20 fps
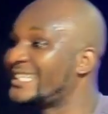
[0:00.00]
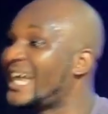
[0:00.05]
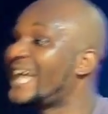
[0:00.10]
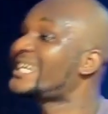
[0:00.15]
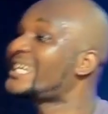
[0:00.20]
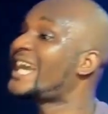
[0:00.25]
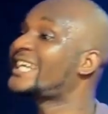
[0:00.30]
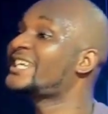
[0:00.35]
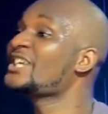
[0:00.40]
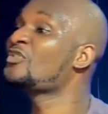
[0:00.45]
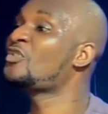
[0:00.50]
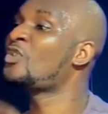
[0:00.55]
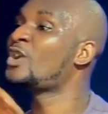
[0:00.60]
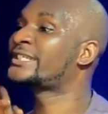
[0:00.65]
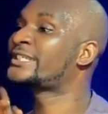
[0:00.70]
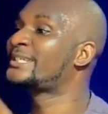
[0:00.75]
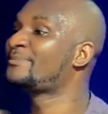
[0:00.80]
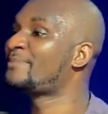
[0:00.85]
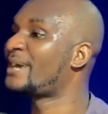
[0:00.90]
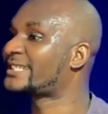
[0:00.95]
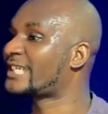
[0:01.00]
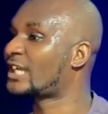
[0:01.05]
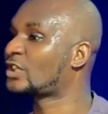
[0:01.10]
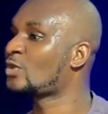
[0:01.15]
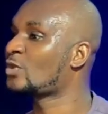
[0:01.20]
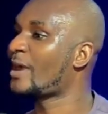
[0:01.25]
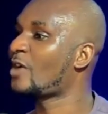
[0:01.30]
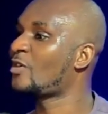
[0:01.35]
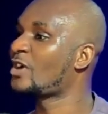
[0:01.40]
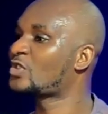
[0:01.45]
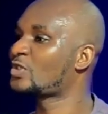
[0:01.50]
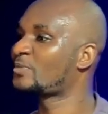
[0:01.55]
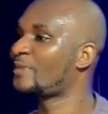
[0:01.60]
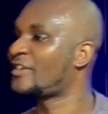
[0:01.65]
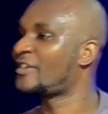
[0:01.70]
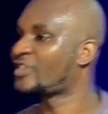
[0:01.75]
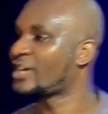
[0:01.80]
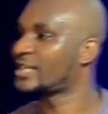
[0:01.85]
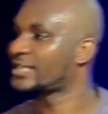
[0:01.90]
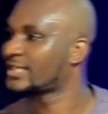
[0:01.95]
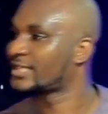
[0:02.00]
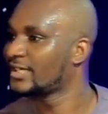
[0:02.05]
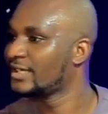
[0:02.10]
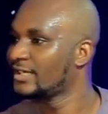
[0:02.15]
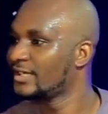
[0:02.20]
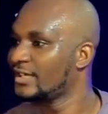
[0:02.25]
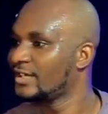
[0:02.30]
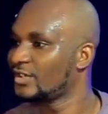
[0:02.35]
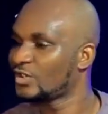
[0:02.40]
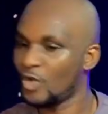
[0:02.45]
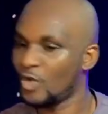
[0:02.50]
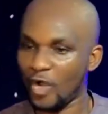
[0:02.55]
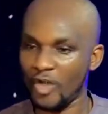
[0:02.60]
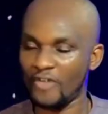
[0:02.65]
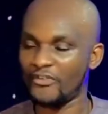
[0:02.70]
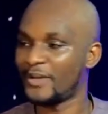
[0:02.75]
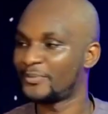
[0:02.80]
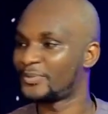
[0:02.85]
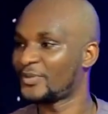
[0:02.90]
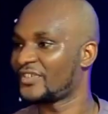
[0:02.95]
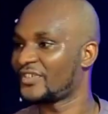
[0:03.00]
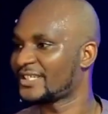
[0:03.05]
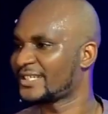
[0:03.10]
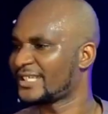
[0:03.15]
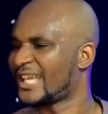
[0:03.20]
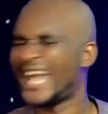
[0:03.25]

That day I didn't watch the match at home. I went with my friends to confirm prophecy.